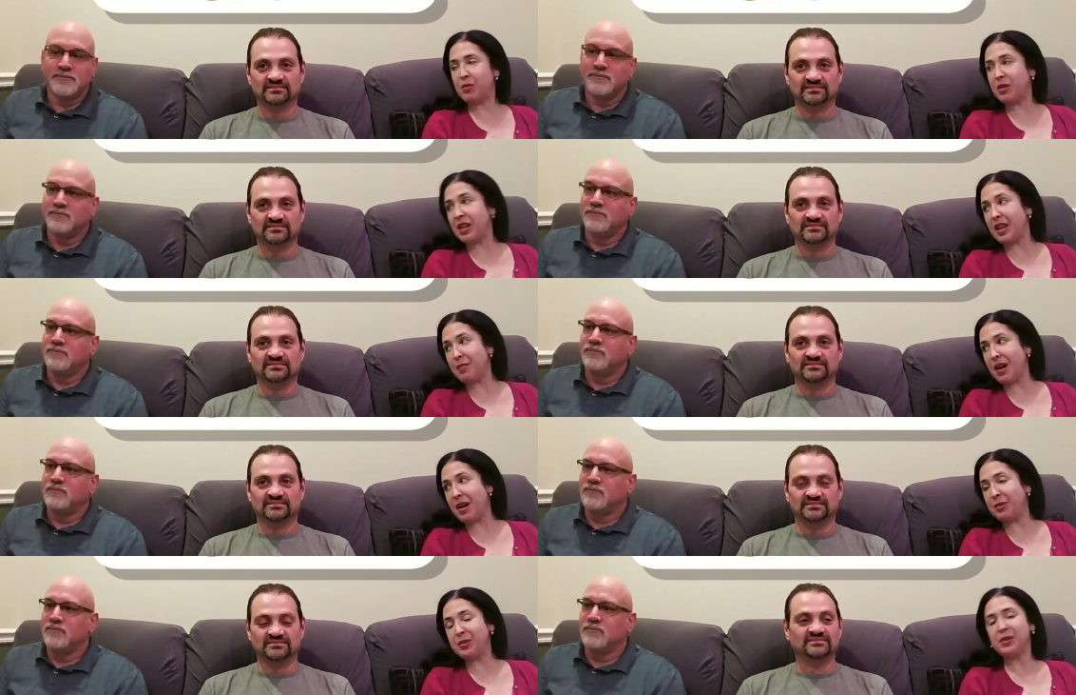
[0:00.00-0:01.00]
Speaker 1: when it came
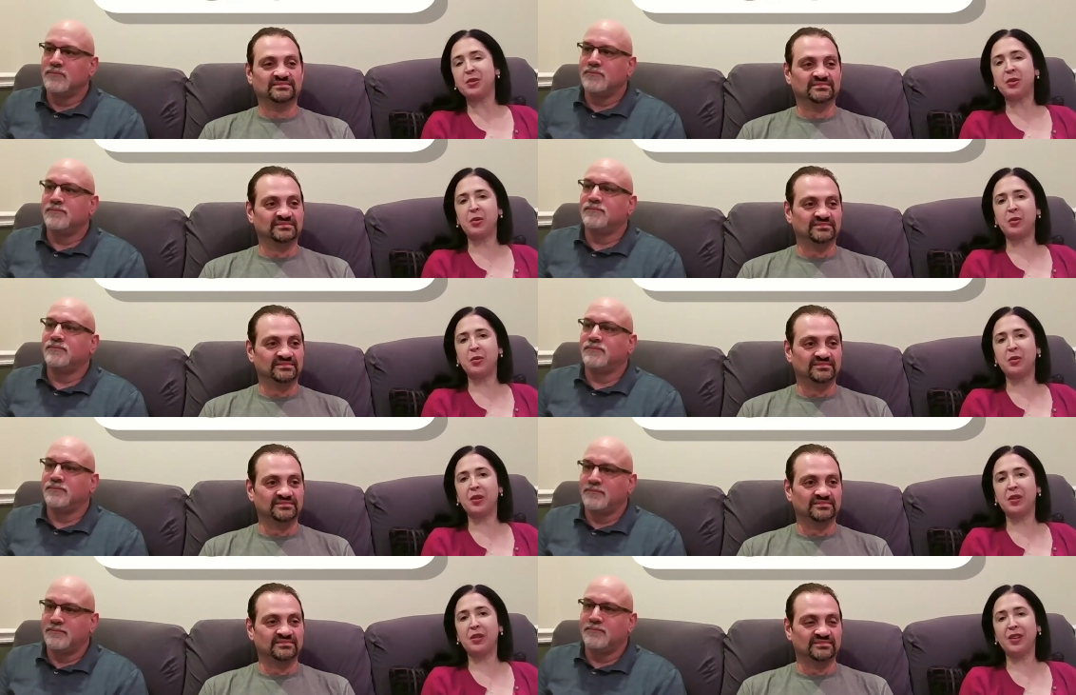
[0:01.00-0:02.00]
out. Mm-hmm. So
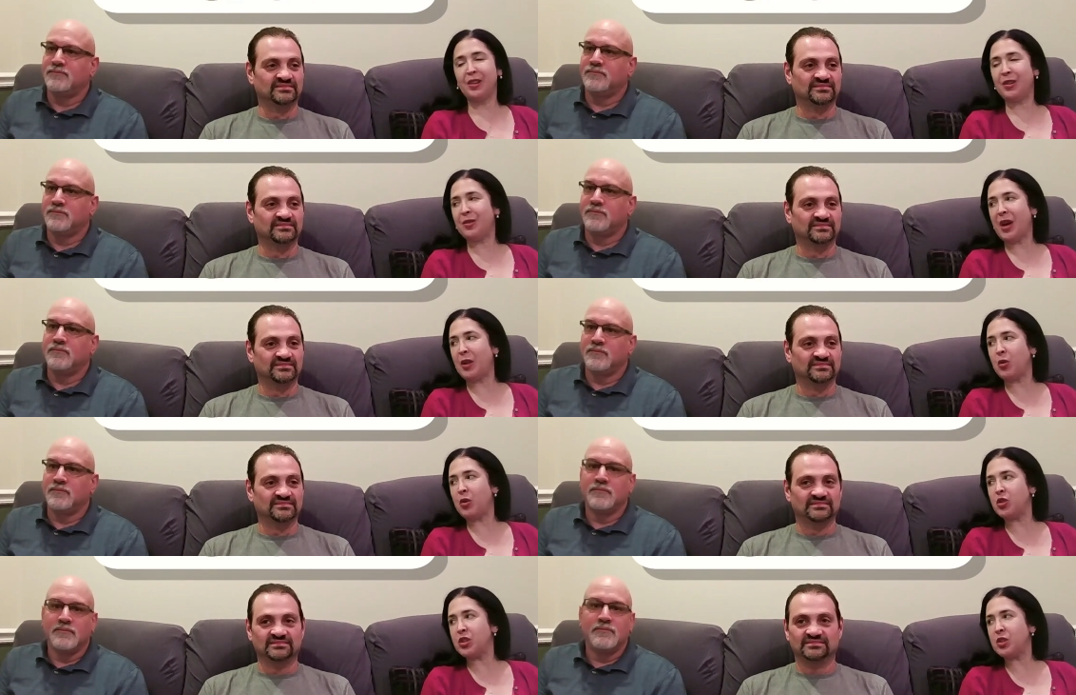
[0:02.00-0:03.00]
you know, I know
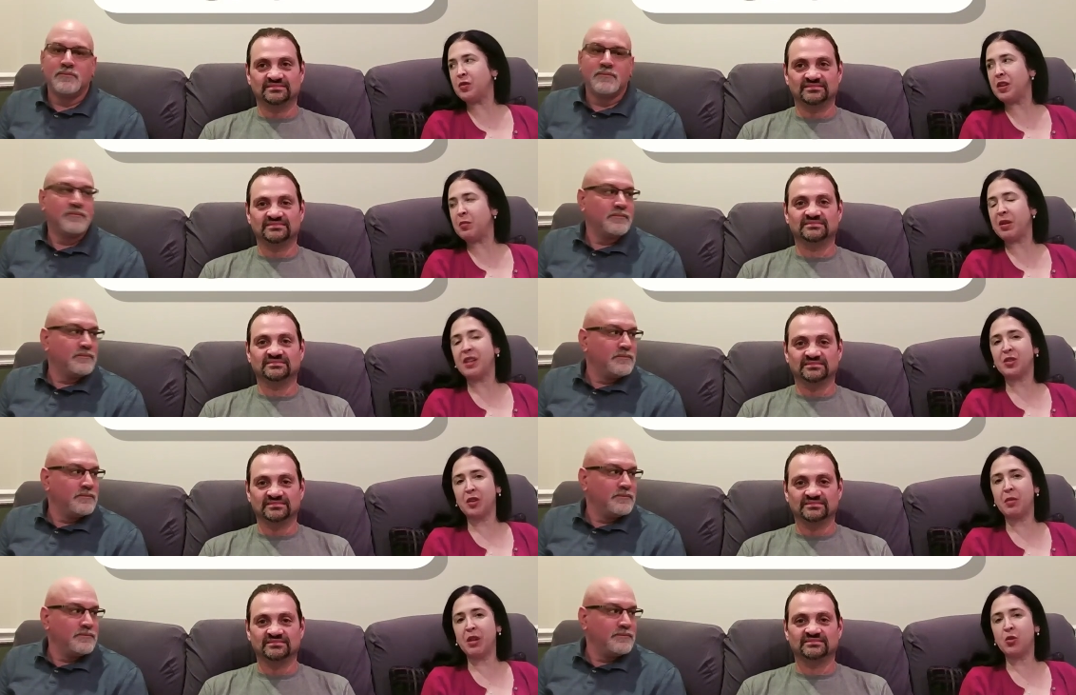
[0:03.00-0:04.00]
the gist of it, but it's
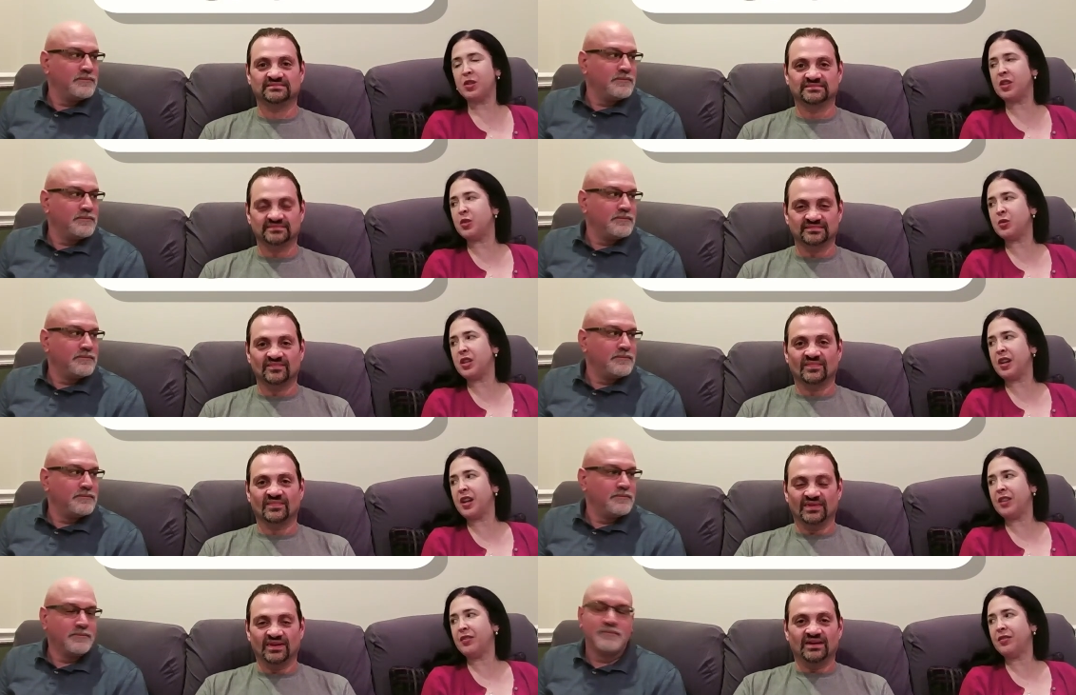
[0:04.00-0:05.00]
going to be interesting to see it
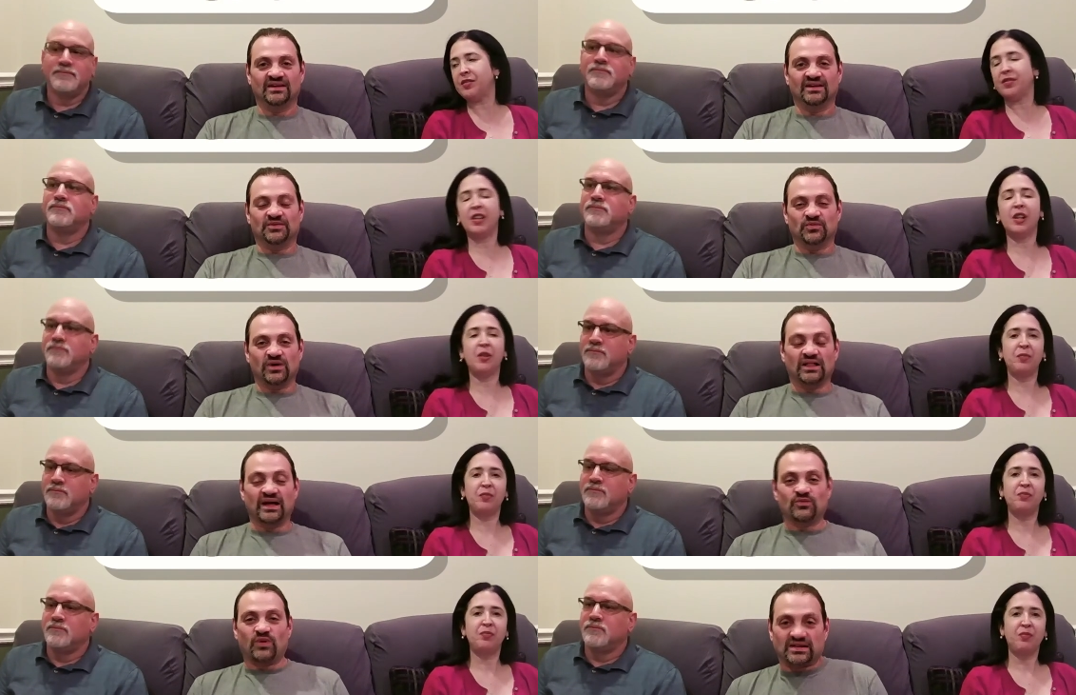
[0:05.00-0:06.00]
again. You know? Well,
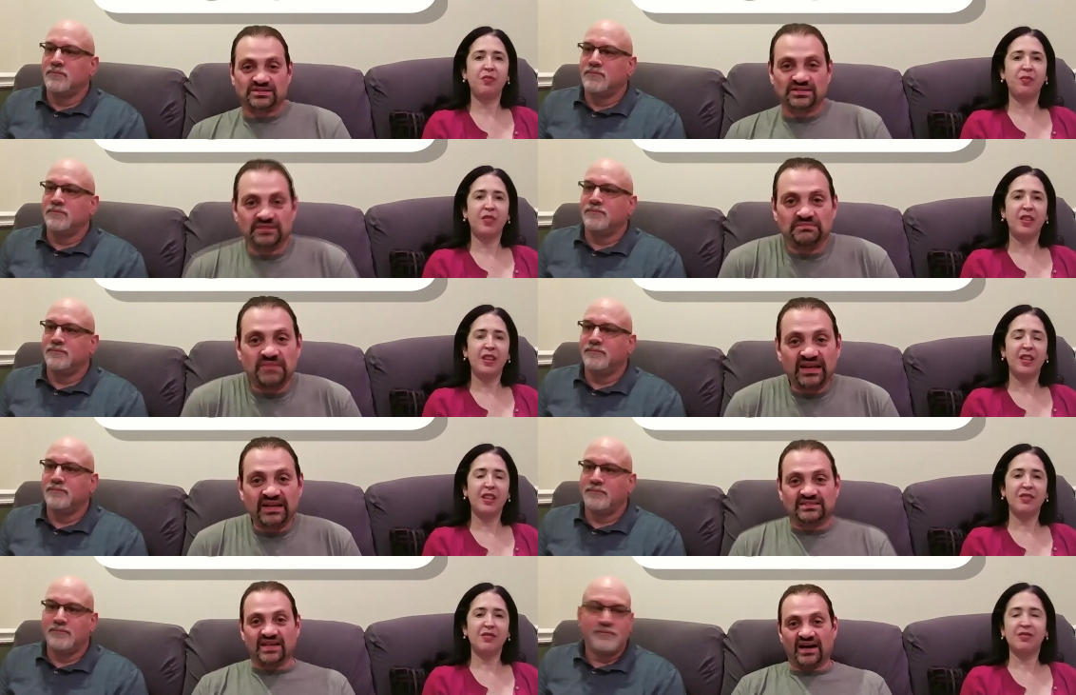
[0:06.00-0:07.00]
I
Speaker 2: watched it
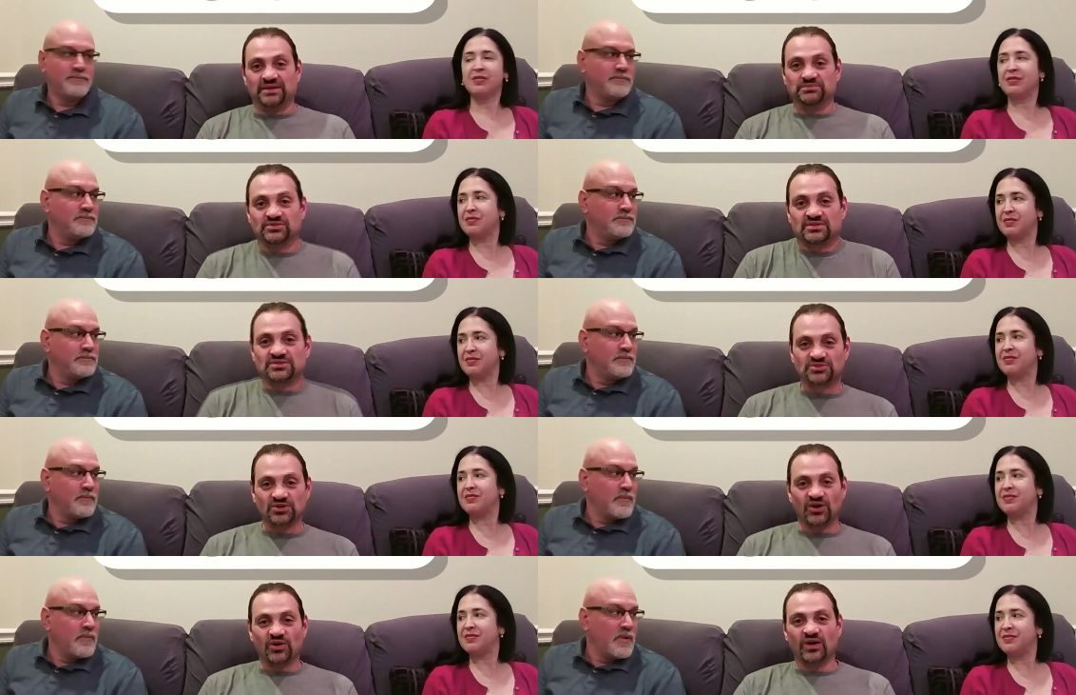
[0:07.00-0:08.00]
many times,
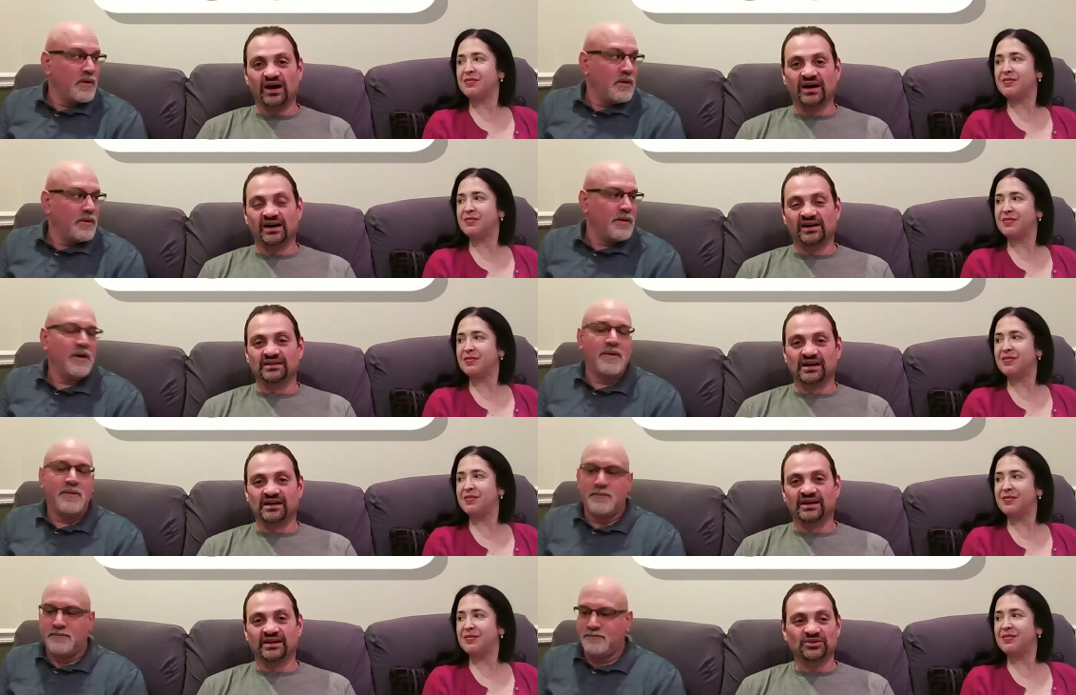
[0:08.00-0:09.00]
so uh,
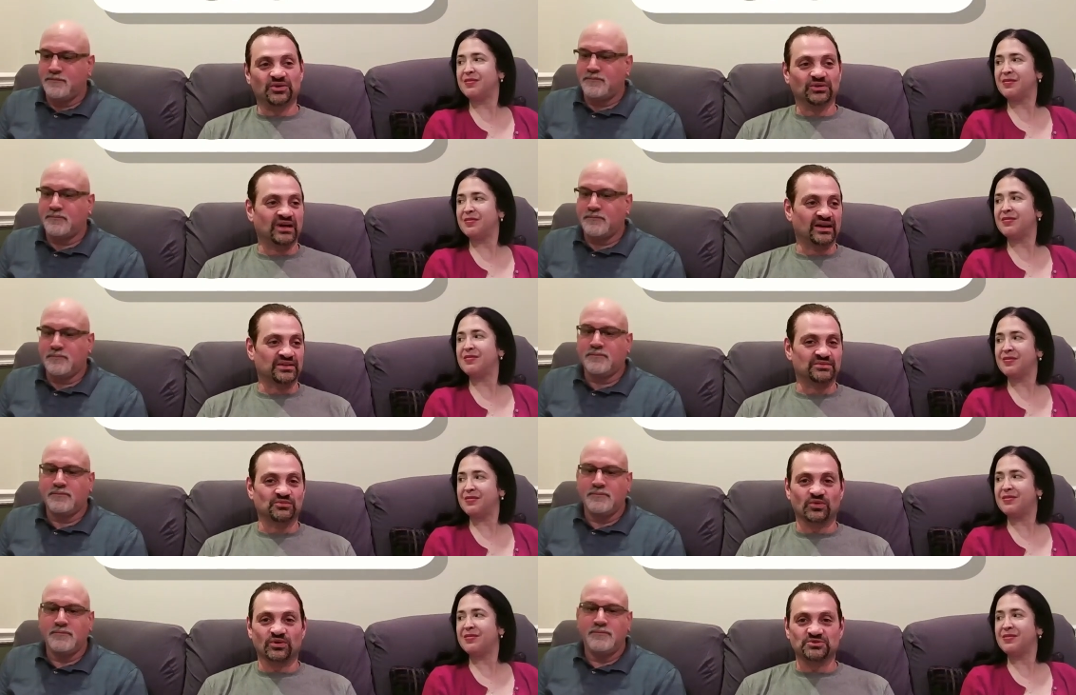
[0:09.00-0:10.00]
okay. I, I know a lot of the
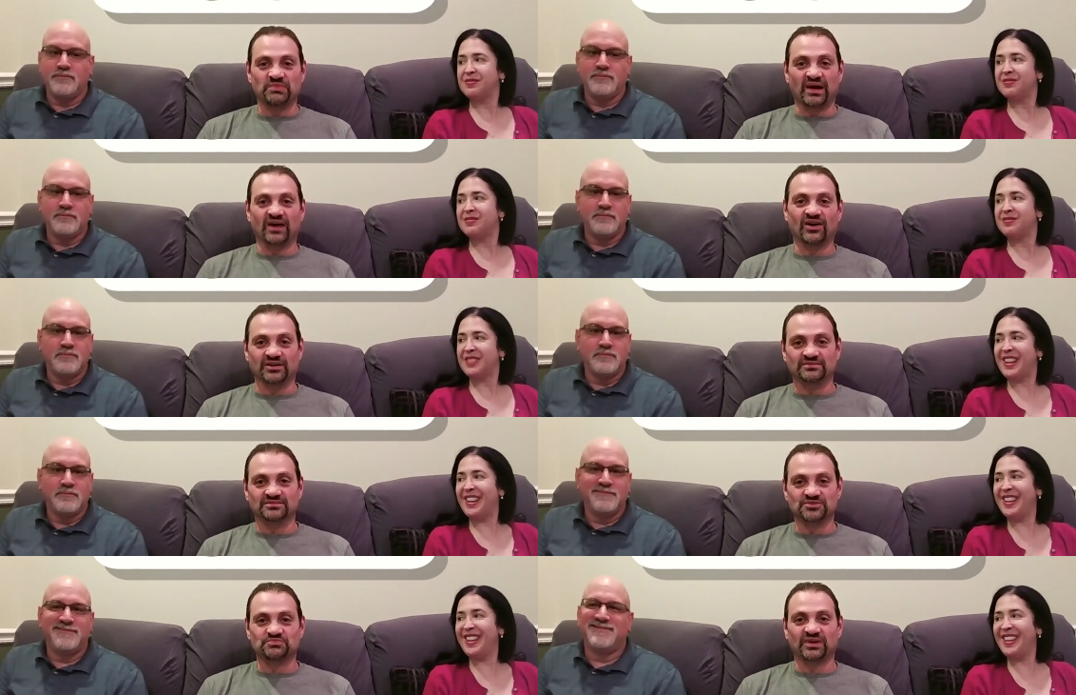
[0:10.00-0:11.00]
words by heart
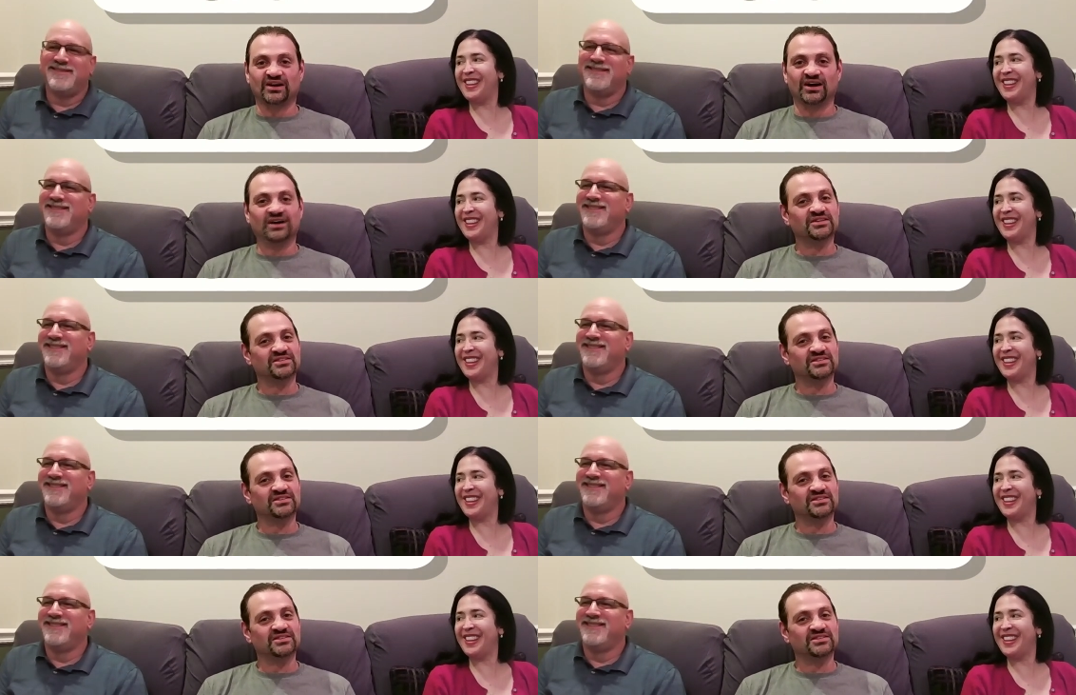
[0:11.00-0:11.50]
just because